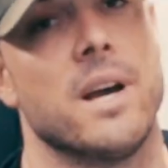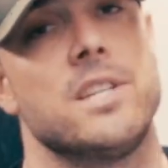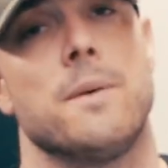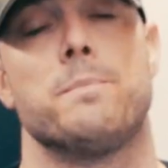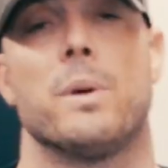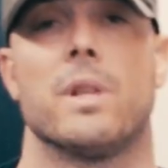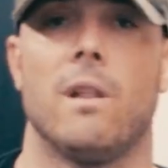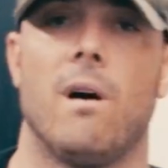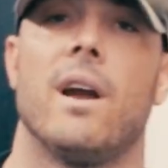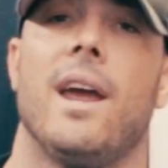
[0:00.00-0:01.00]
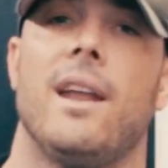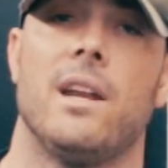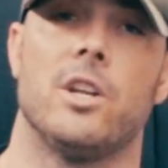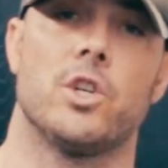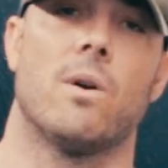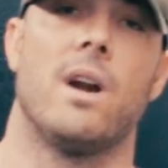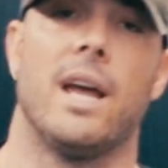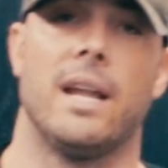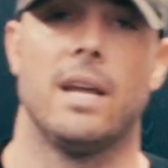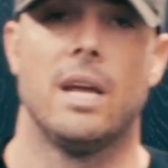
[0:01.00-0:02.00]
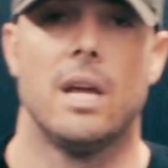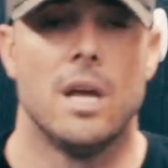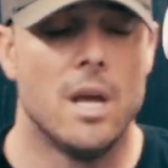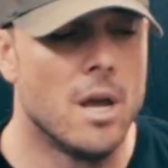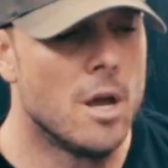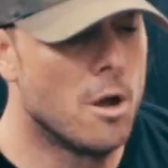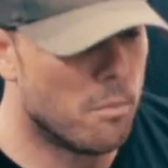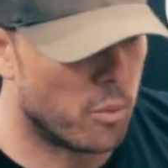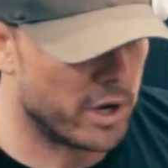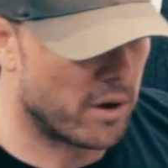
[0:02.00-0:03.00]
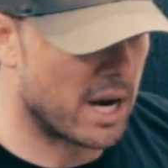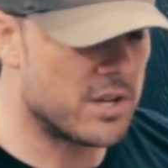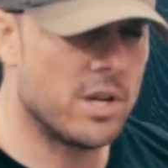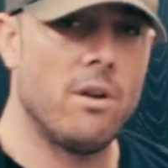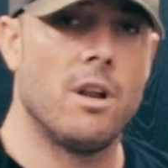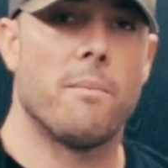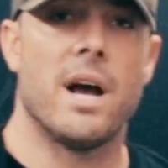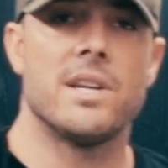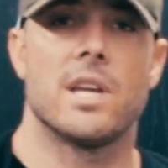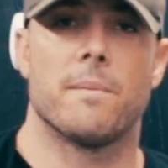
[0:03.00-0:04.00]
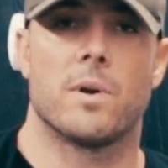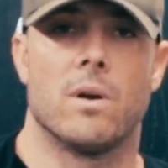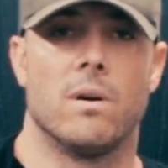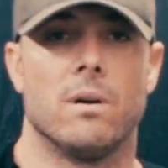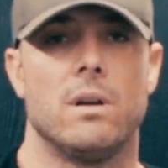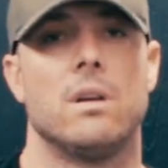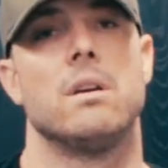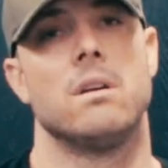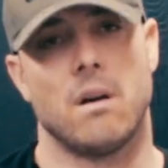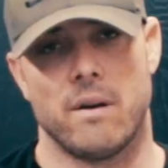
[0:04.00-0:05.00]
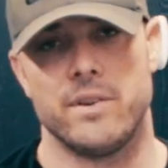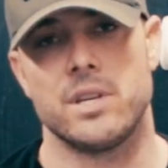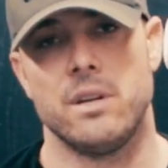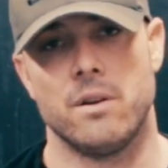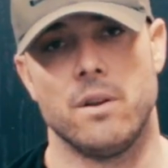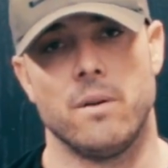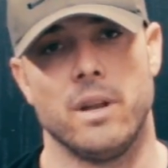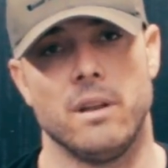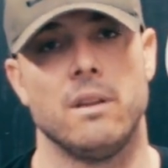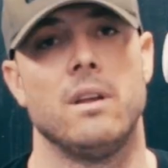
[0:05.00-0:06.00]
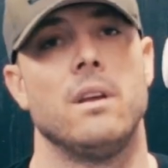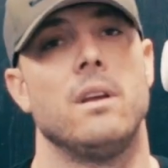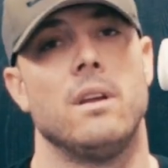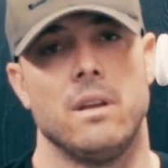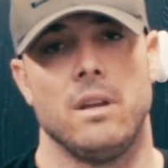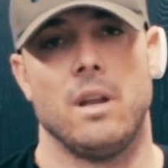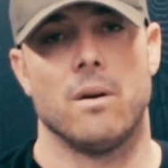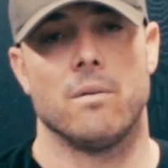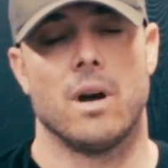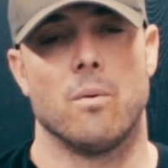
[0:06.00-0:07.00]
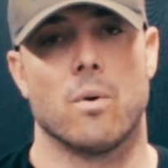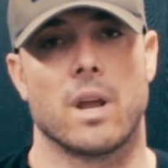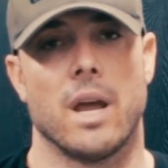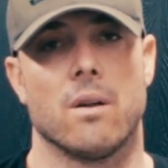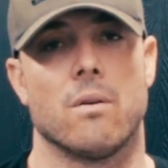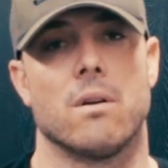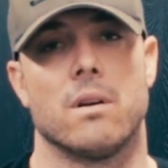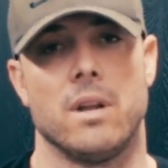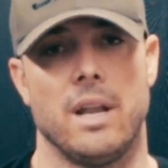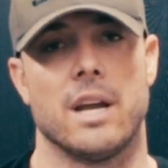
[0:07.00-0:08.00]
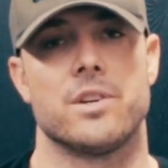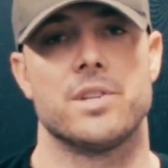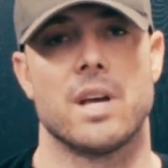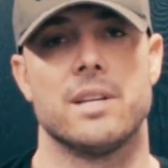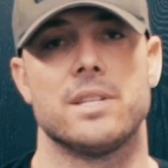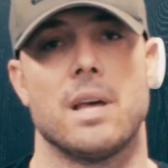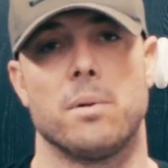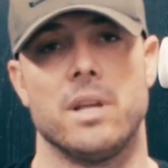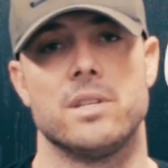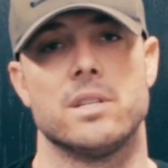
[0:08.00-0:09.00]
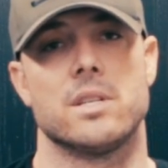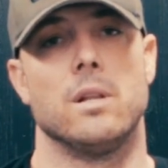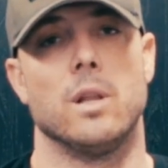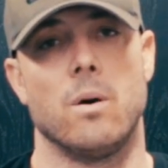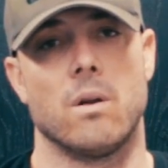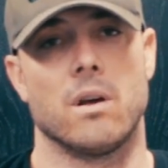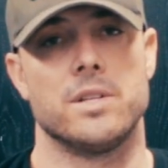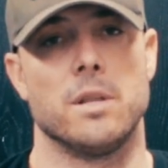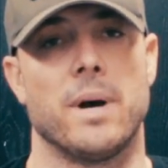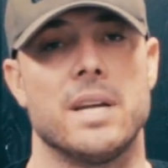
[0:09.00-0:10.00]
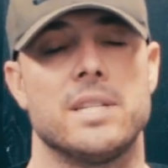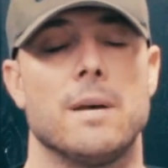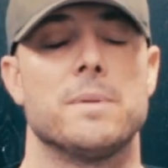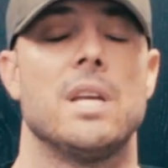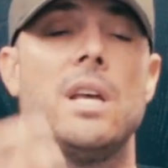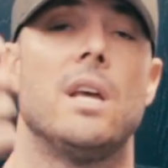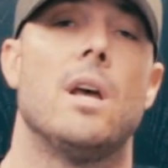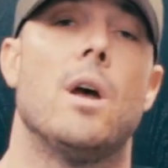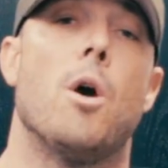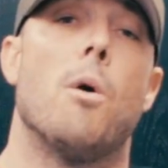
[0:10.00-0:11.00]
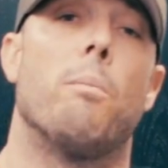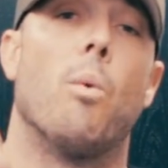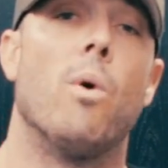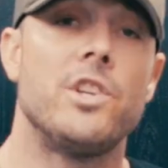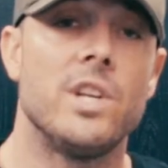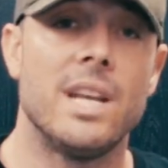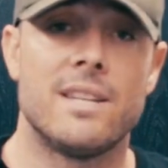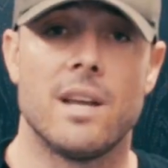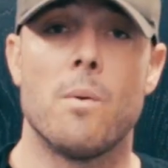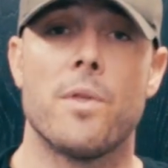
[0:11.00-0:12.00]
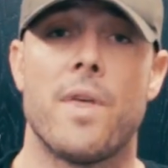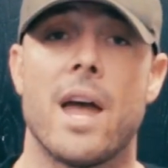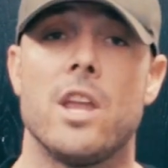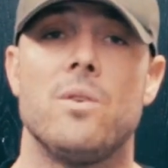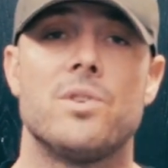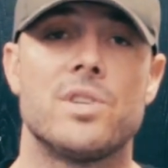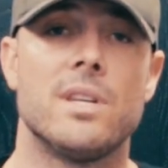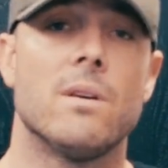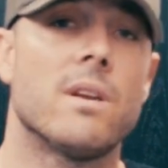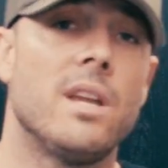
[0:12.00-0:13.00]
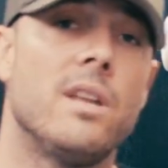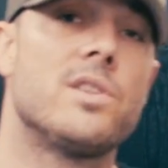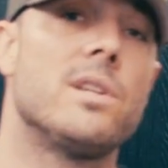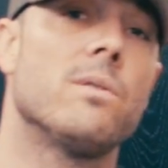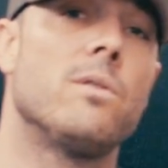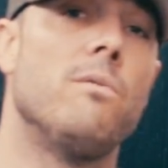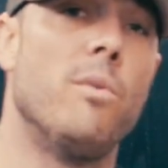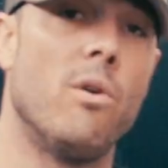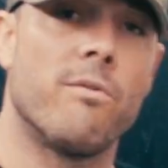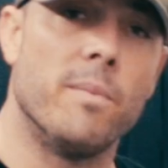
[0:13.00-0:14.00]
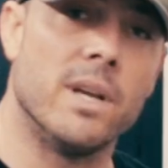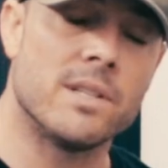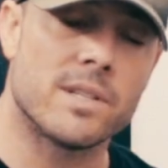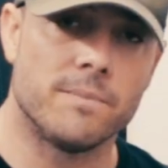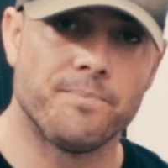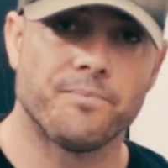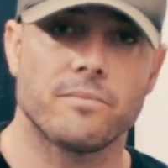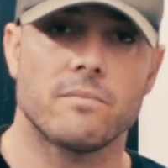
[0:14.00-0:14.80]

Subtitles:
biceps, both a long head and a short head. When you're executing a bicep curl, obviously you're doing, you know, a workout or an exercise that places load onto the biceps. But once you get done with that, you still can still do movements